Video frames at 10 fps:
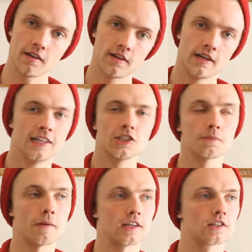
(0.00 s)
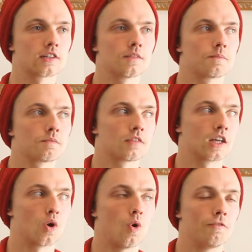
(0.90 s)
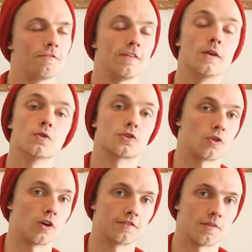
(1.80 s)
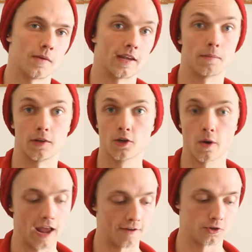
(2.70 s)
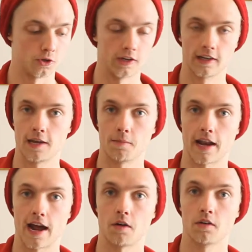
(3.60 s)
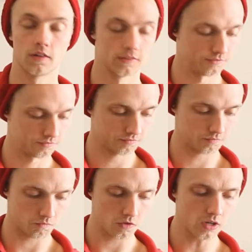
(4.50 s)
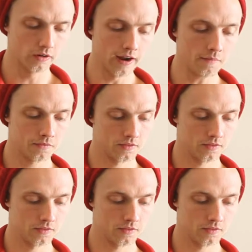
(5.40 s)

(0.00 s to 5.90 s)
It just makes the chord feel stronger for me, but you don't have to. You can keep it out. All right?